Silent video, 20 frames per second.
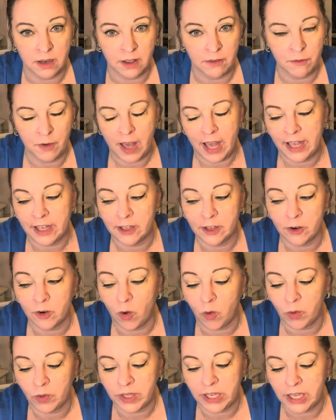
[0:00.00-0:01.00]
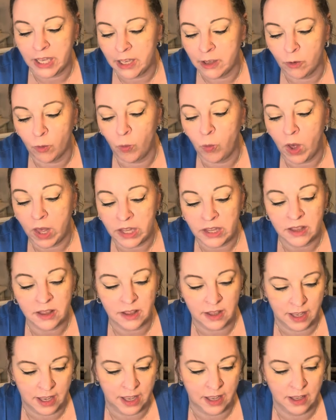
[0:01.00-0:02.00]
If I could only get one
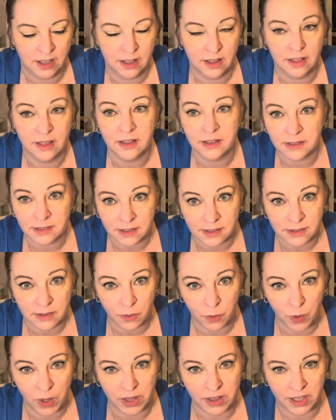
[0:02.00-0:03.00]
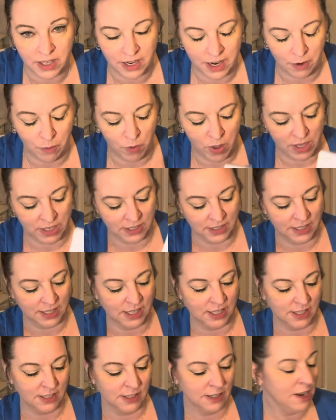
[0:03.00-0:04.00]
thing, this is the one that I
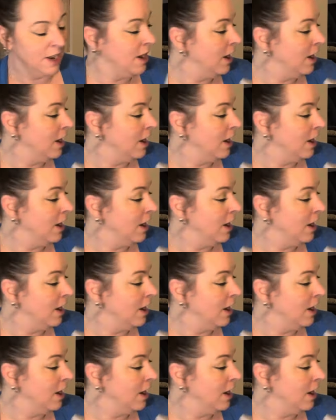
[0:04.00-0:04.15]
wanted.